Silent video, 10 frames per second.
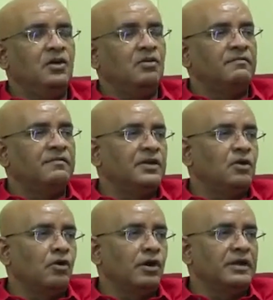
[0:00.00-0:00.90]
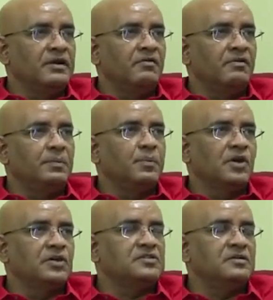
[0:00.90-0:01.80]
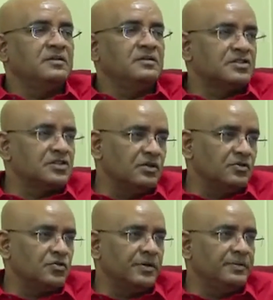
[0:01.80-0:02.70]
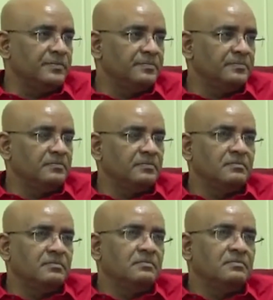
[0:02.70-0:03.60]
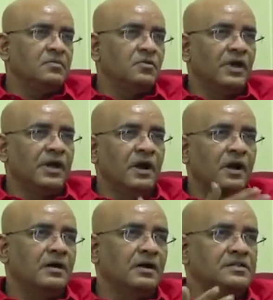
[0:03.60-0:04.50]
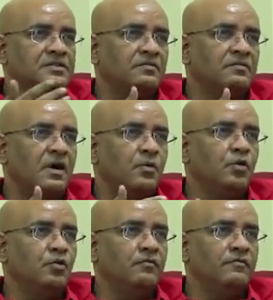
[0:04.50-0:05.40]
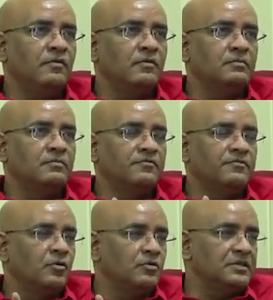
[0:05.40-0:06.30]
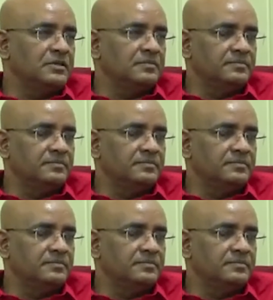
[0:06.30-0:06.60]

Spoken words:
of an ordinary person in this country, regardless of how you voted,